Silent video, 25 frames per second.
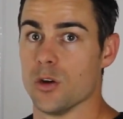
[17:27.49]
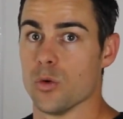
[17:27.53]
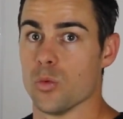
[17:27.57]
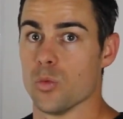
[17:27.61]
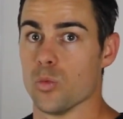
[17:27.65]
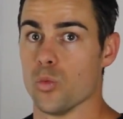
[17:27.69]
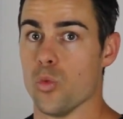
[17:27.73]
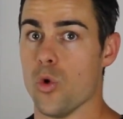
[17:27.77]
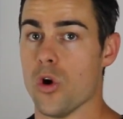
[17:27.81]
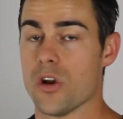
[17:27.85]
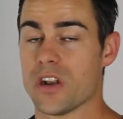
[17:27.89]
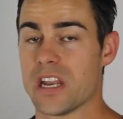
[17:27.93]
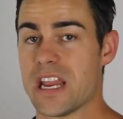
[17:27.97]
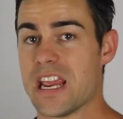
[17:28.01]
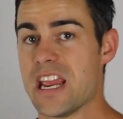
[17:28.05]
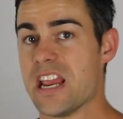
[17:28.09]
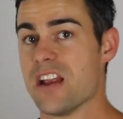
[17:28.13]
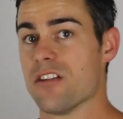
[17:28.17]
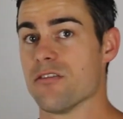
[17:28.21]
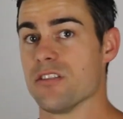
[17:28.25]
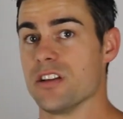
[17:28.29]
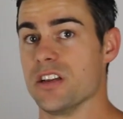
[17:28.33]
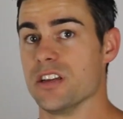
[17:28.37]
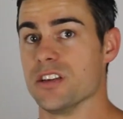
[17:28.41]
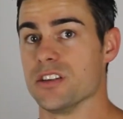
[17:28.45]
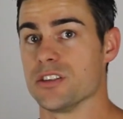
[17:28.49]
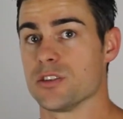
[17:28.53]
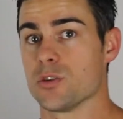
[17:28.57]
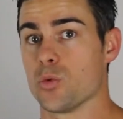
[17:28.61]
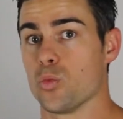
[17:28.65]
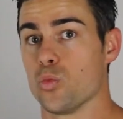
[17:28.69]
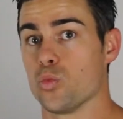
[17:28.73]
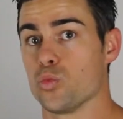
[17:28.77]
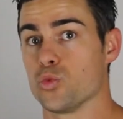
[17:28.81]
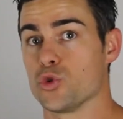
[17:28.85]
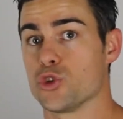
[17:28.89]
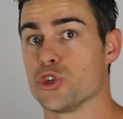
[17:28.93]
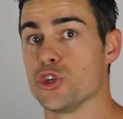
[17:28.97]
What areas
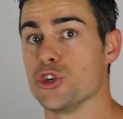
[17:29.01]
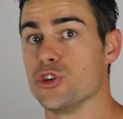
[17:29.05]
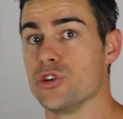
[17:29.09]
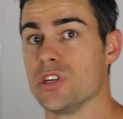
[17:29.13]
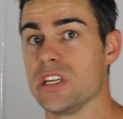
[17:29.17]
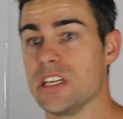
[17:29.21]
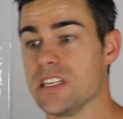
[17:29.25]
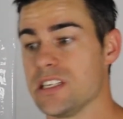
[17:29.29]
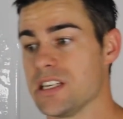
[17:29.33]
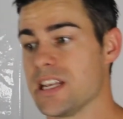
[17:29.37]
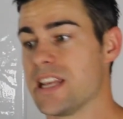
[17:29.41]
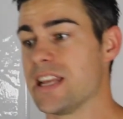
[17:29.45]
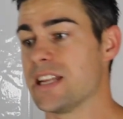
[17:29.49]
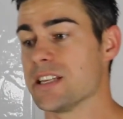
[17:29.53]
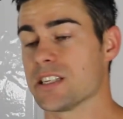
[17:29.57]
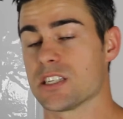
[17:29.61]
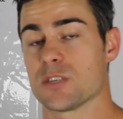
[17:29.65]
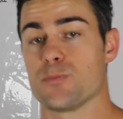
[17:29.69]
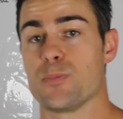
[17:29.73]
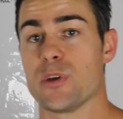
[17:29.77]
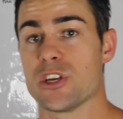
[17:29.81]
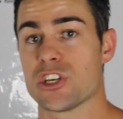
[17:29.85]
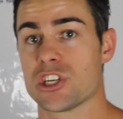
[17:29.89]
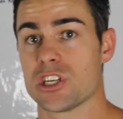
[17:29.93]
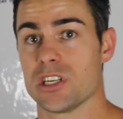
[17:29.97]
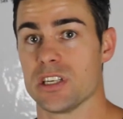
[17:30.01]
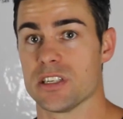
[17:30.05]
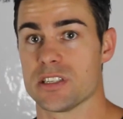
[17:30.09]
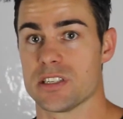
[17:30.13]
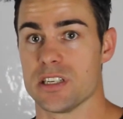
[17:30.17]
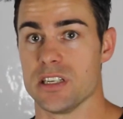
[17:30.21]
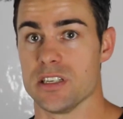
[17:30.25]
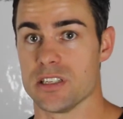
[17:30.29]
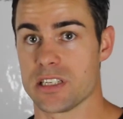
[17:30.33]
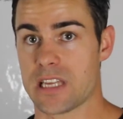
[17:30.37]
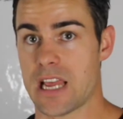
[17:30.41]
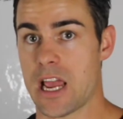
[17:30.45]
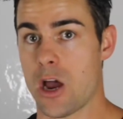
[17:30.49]
do you need to get a specialist
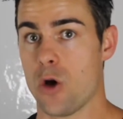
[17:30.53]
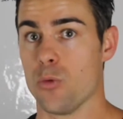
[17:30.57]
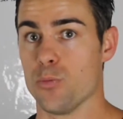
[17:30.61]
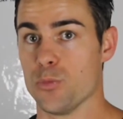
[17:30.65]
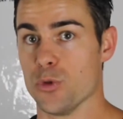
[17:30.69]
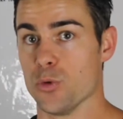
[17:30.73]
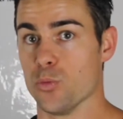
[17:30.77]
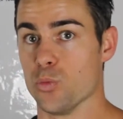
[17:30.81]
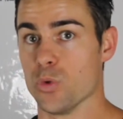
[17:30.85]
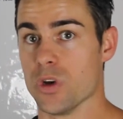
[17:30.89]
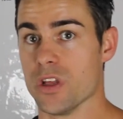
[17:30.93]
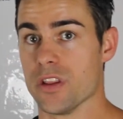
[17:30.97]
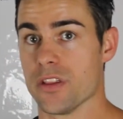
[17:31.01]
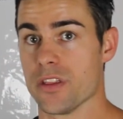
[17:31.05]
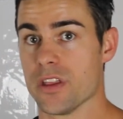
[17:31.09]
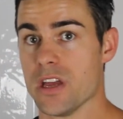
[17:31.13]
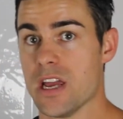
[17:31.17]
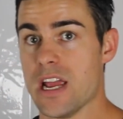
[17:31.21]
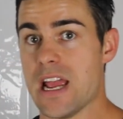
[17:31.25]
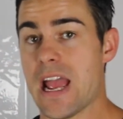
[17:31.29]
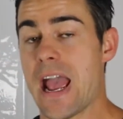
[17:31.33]
in to help them with?